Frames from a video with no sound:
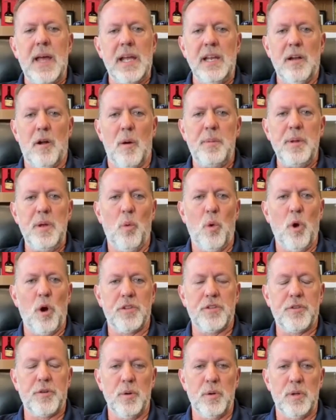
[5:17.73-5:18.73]
can all be
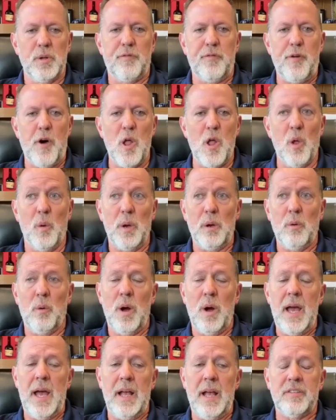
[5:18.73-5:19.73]
worked through in the following
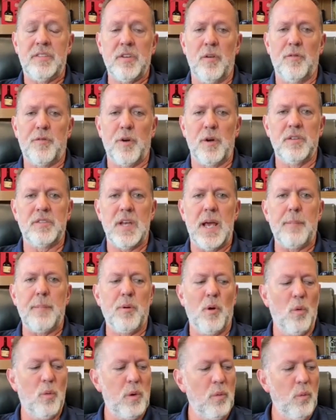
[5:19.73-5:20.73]
way. So, for
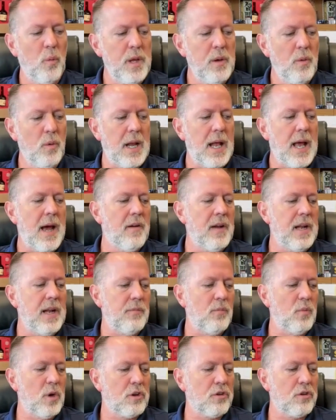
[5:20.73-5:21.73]
example, when we went out
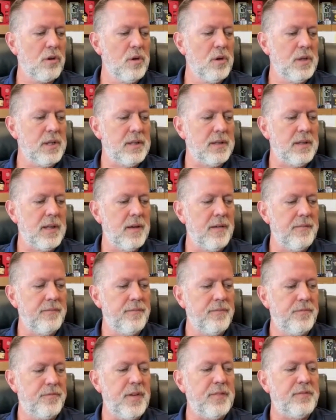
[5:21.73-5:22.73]
and recruited the
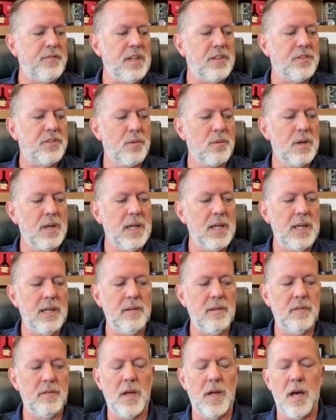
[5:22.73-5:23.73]

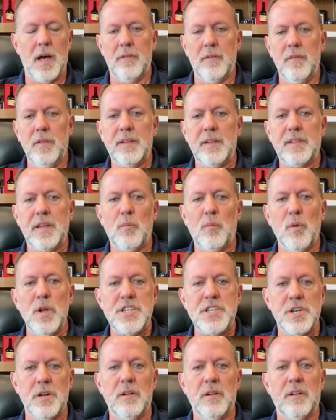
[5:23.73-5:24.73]
53 lithium
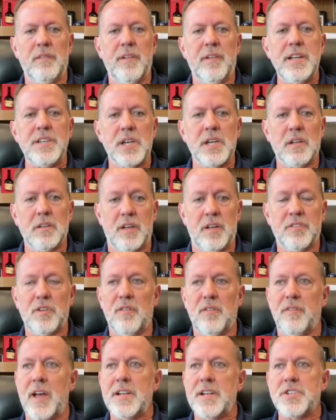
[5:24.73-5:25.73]
regional innovation cluster
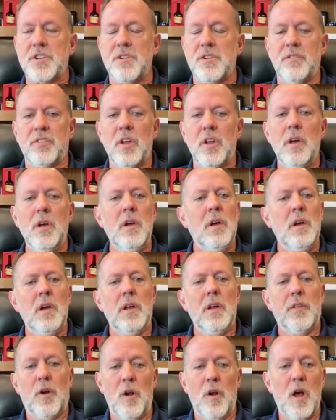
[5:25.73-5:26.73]
ventures,
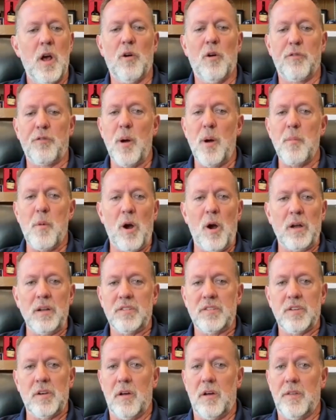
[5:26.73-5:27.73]
they're not all from
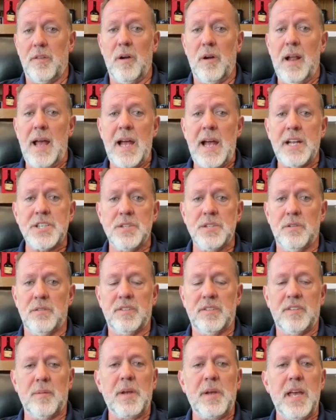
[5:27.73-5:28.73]
Arkansas. They're national,
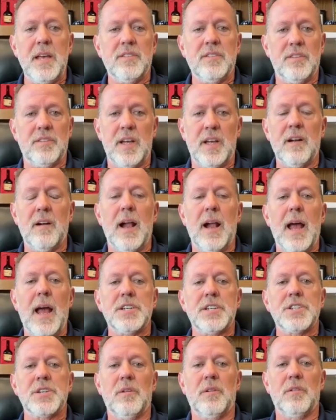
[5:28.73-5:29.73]
in some cases
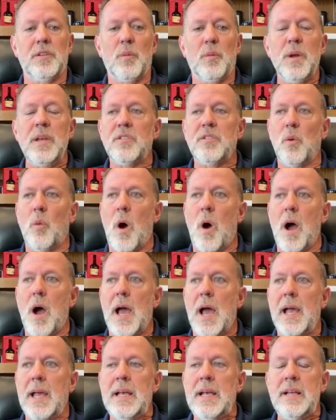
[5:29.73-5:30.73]
international. And the reason
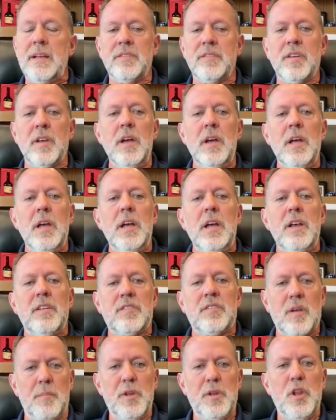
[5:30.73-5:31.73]
why is
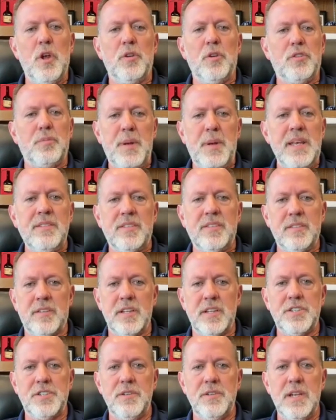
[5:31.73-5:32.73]
some of those pieces
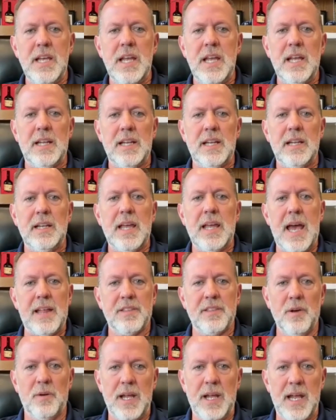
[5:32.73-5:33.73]
that you need in
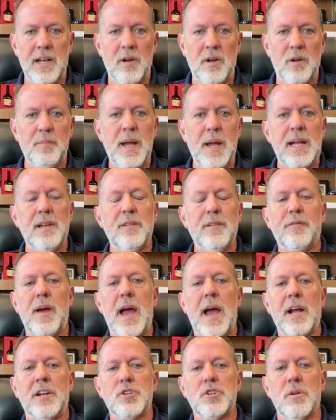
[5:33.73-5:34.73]
cathode anode
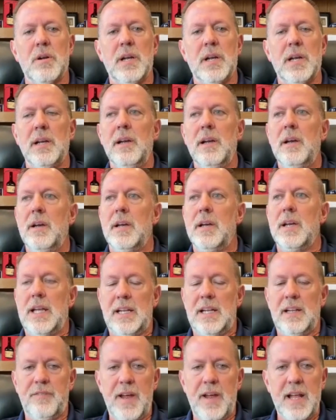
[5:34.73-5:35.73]
manufacturing, in
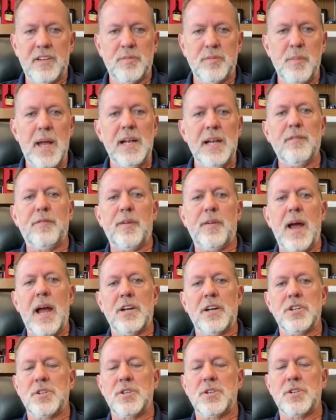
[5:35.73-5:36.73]
advanced
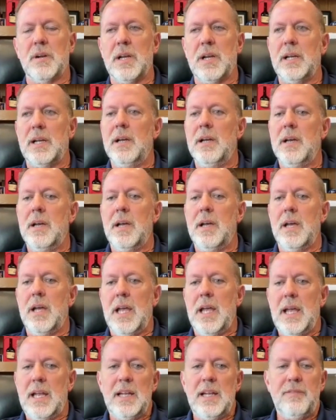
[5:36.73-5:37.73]
manufacturing,
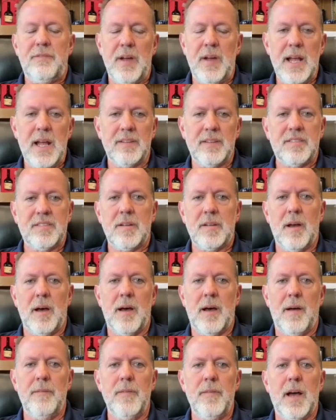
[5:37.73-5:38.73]
in advanced
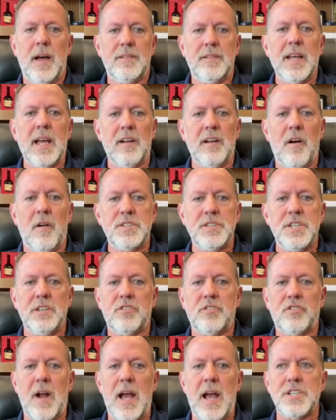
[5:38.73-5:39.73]
technology
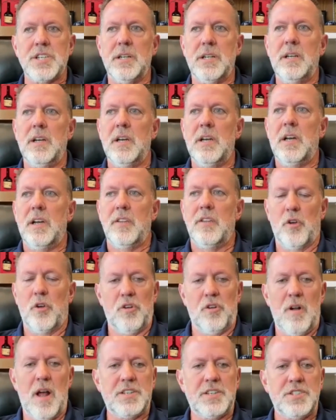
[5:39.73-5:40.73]
extraction, those
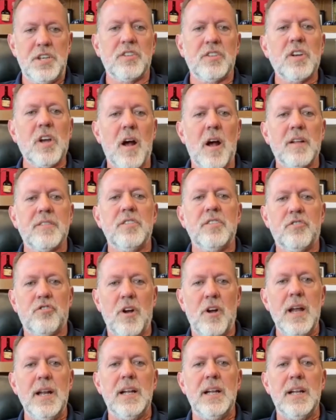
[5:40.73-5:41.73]
are not just
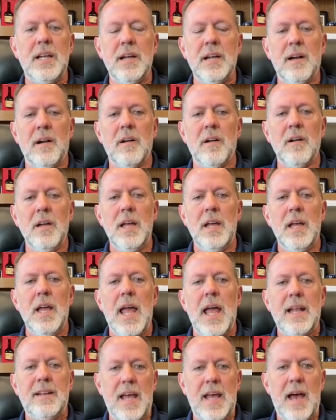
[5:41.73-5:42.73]
concentrated here.
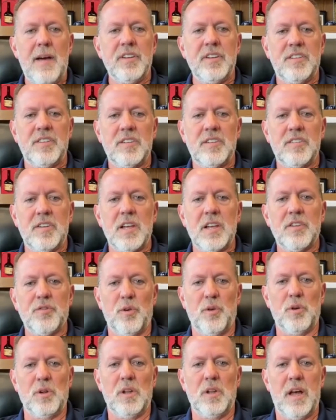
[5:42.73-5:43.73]
And to have a
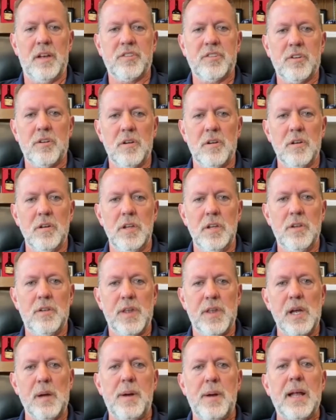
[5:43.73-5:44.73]
successful cluster, you
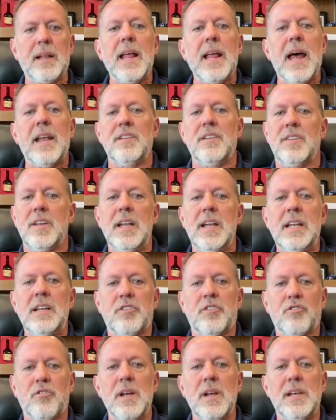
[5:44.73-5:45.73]
think about that as an
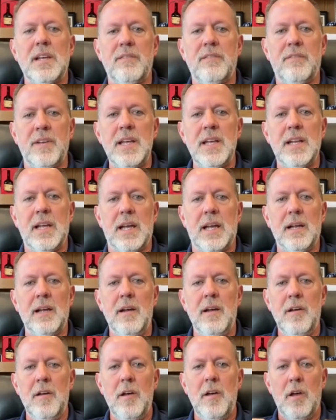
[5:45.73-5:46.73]
industry convening
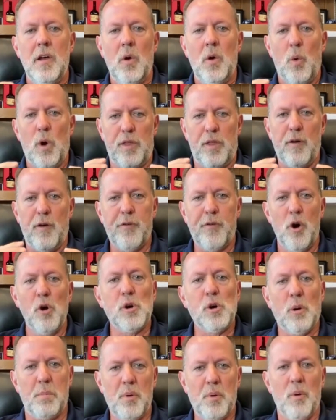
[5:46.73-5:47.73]
where the
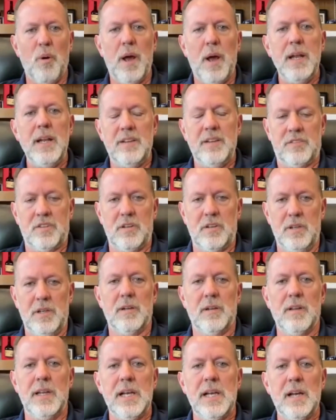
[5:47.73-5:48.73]
focal point is
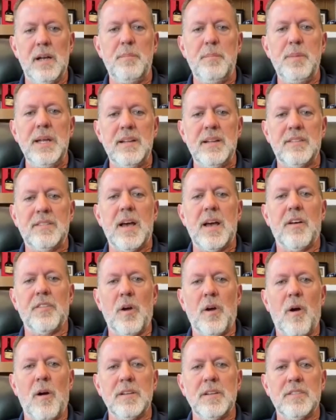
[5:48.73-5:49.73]
clearly going to be in South
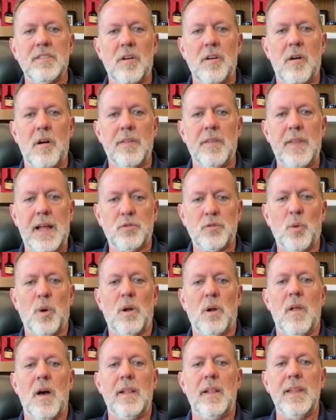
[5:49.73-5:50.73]
Arkansas. That's where
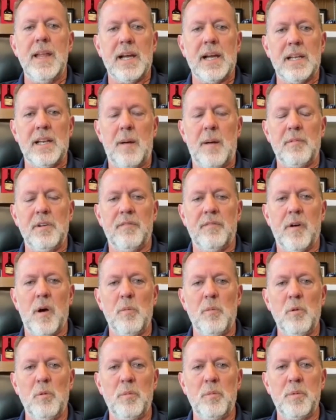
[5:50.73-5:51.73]
a lot of the economic
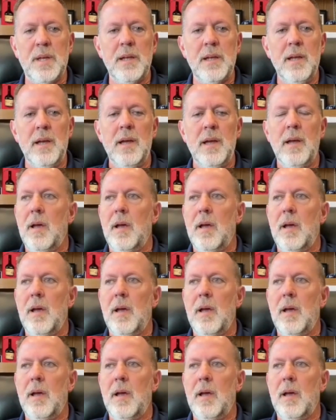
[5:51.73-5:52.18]
development will be.